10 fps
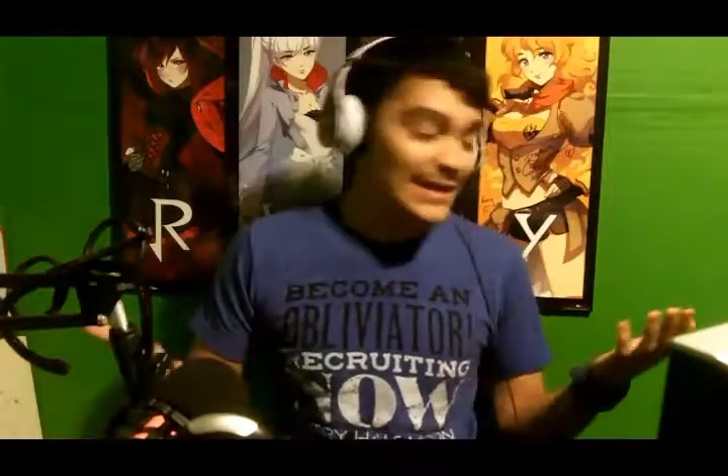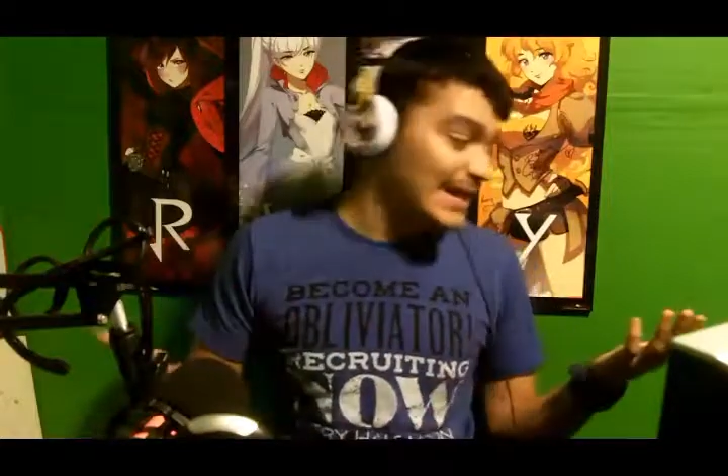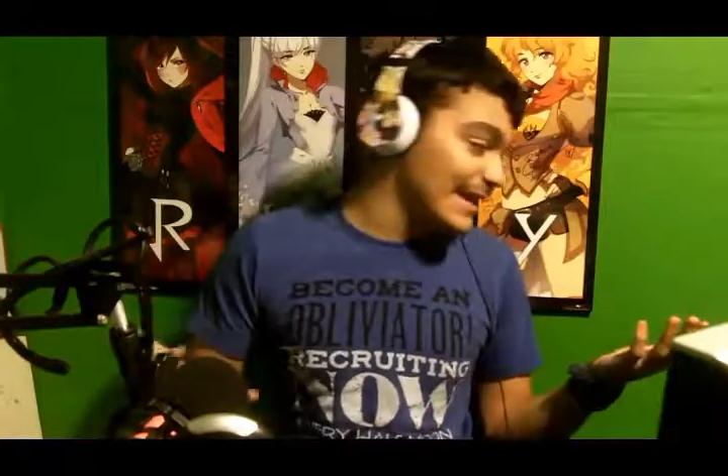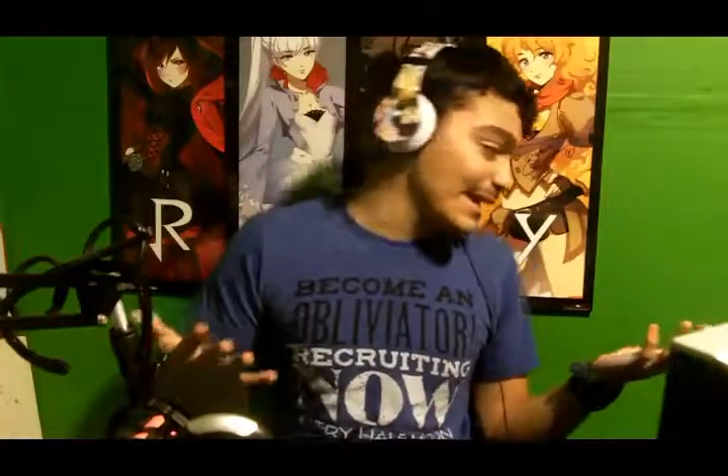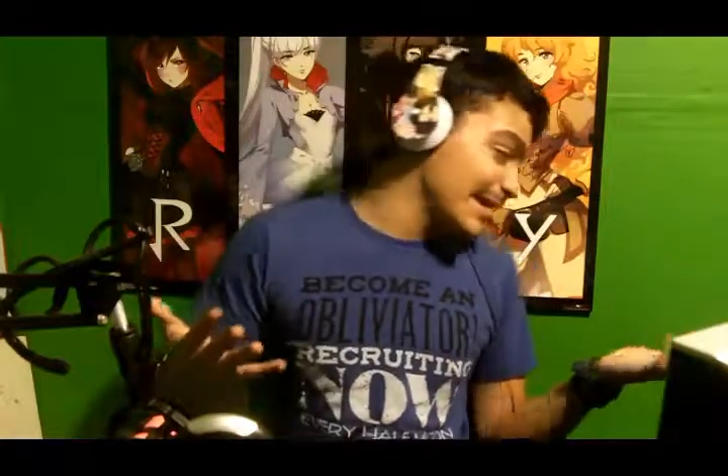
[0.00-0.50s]

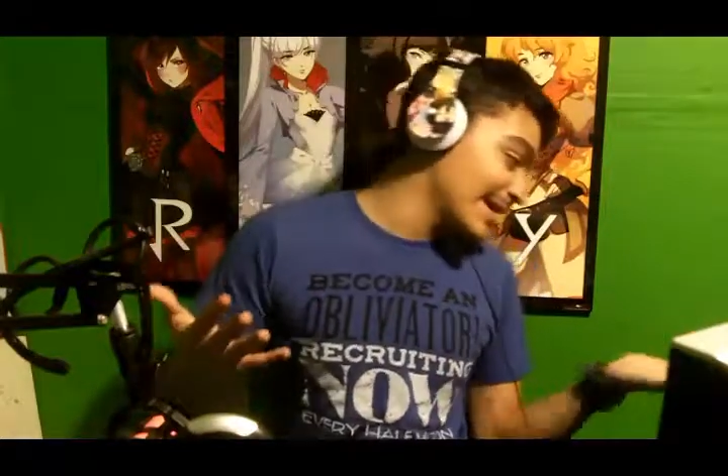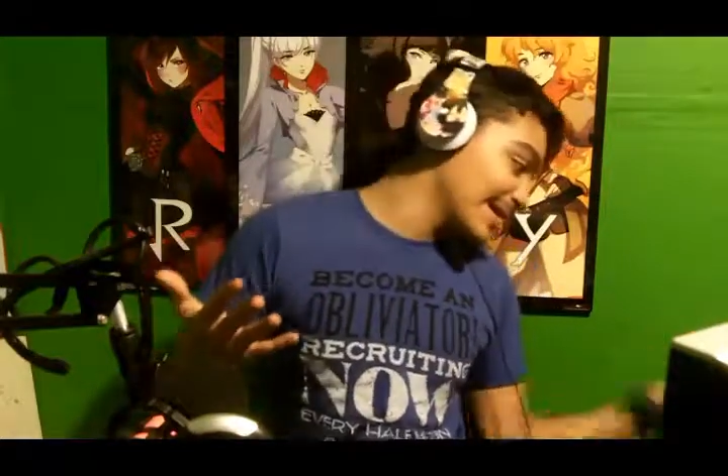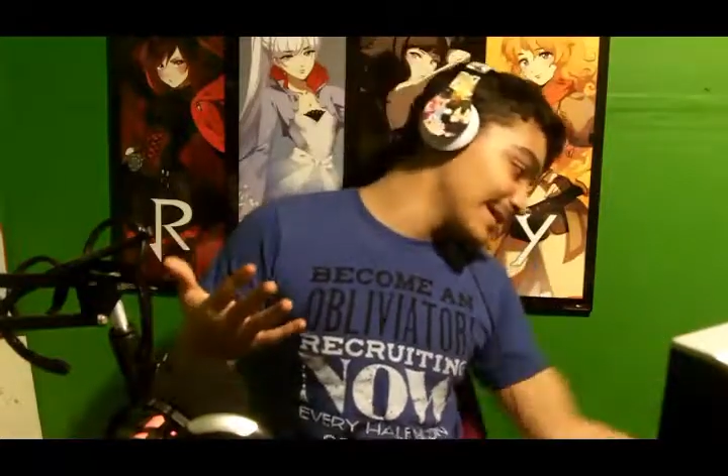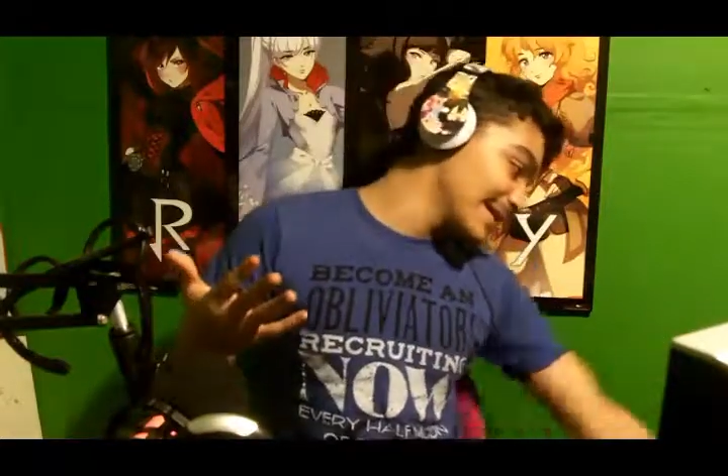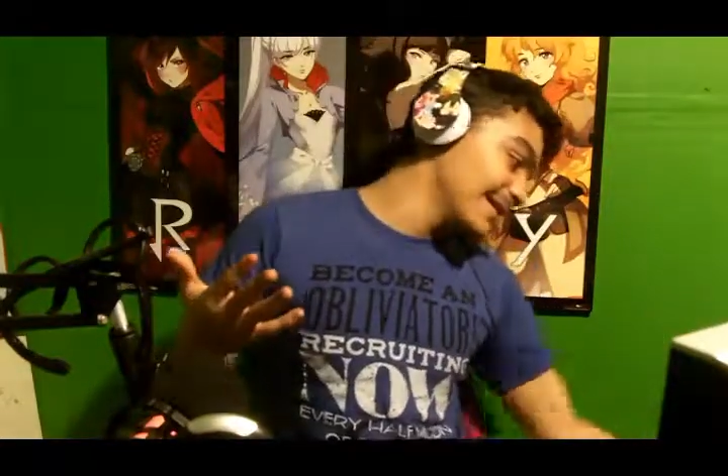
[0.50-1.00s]
a
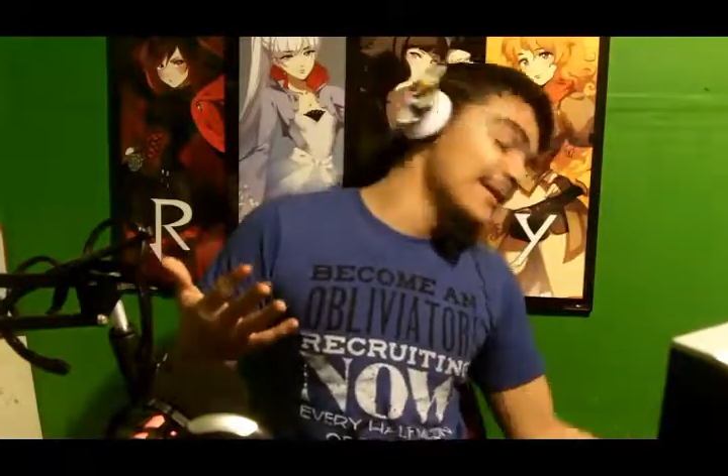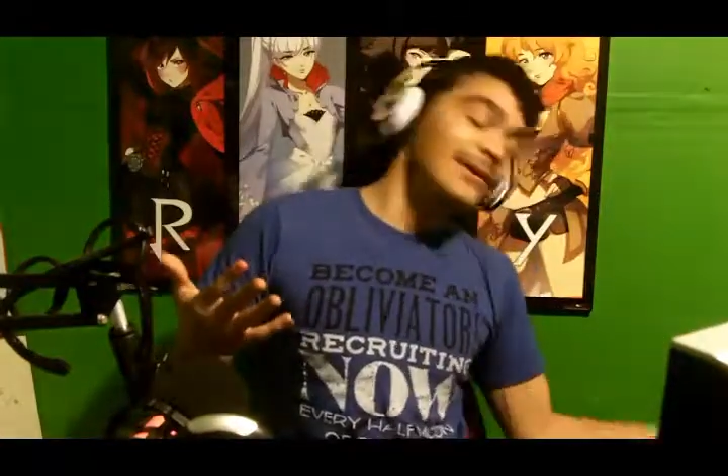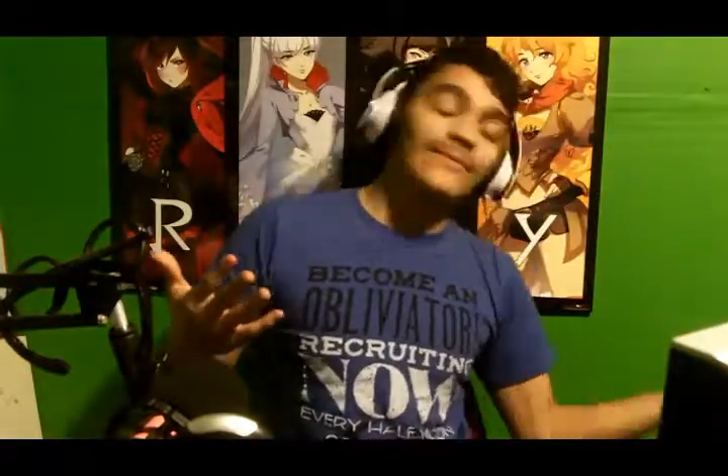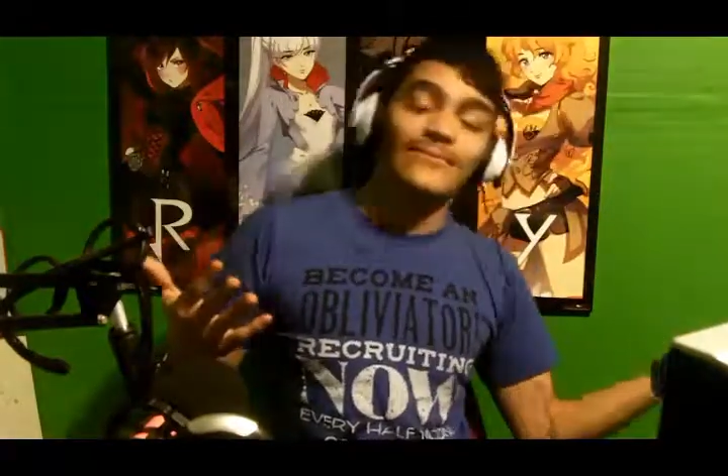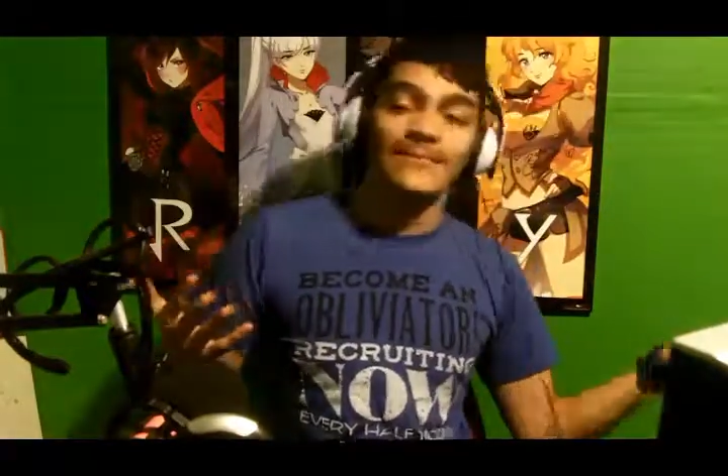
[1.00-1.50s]

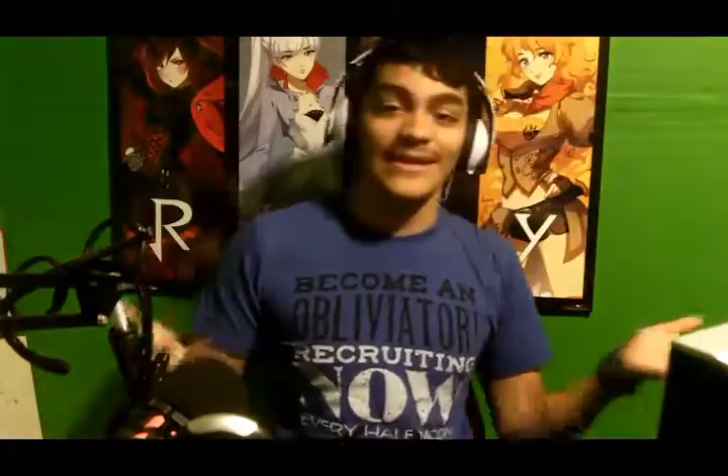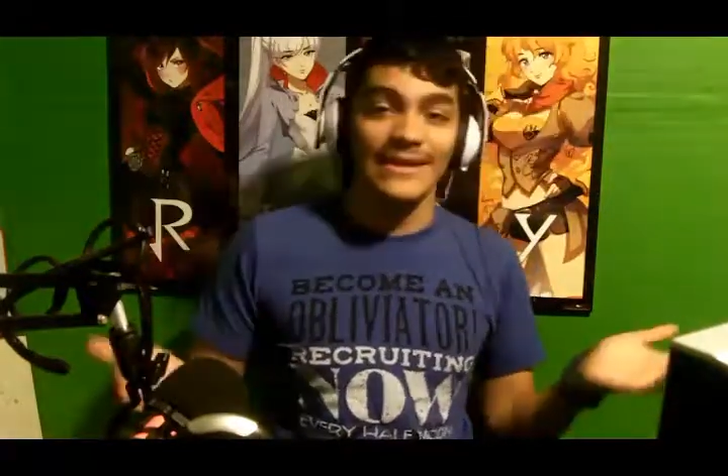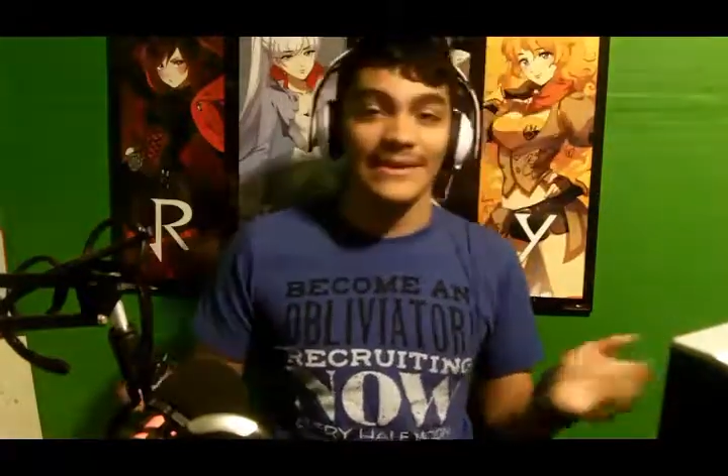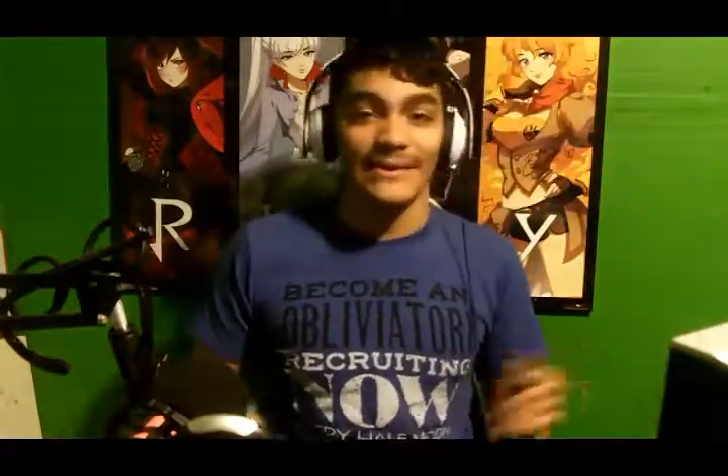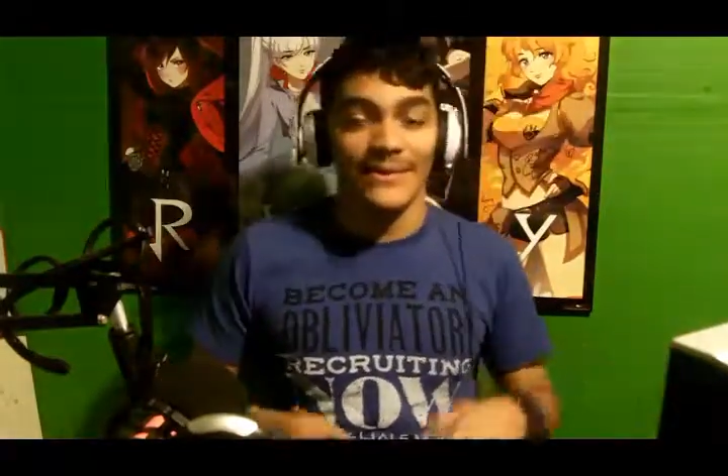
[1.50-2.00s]

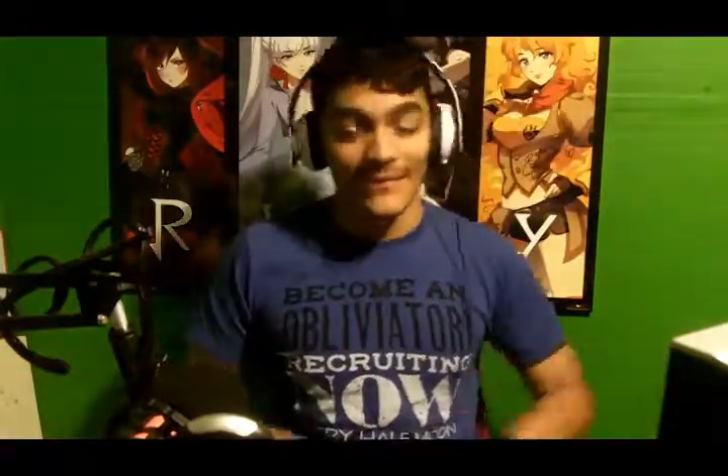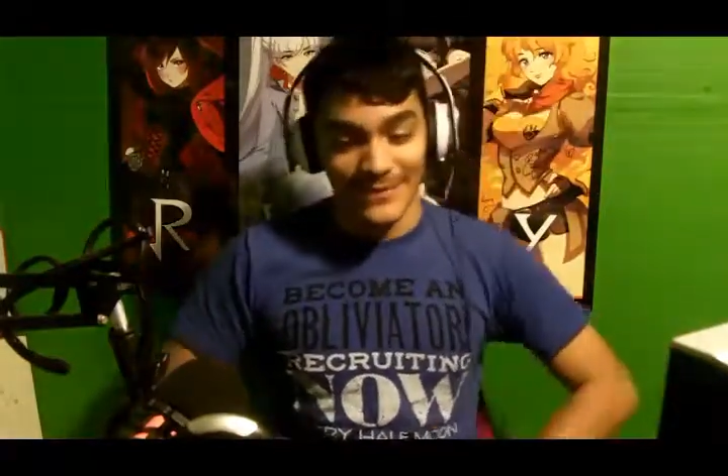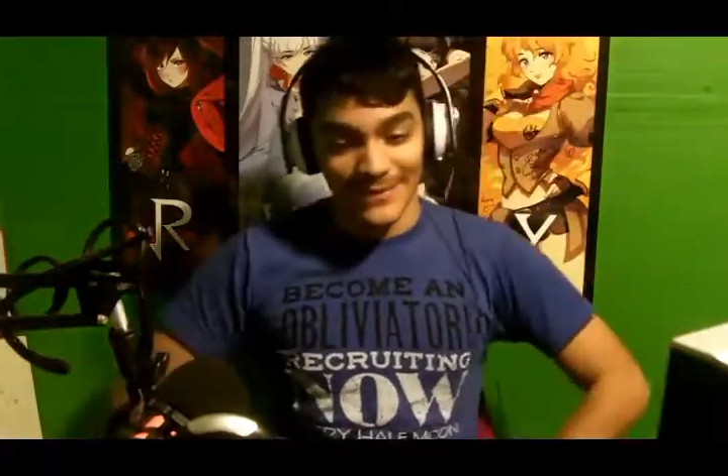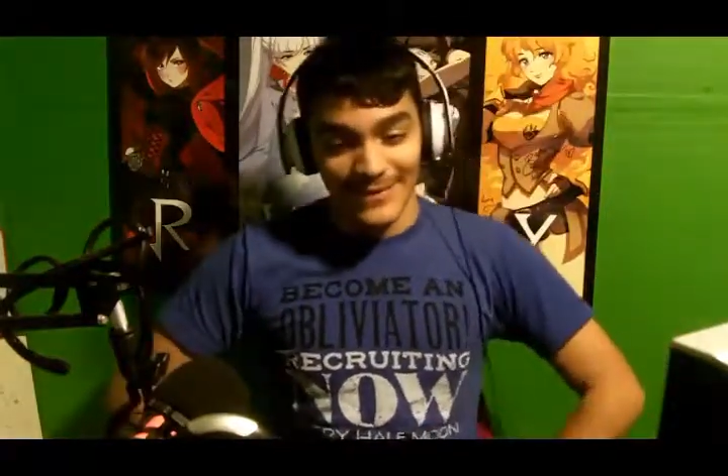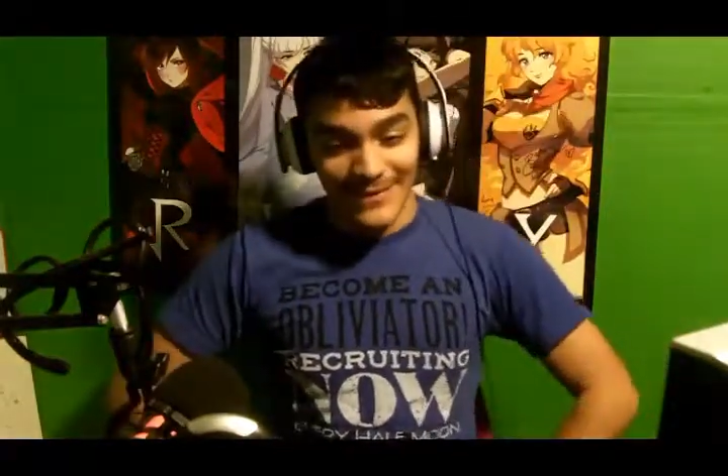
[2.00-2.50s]
video,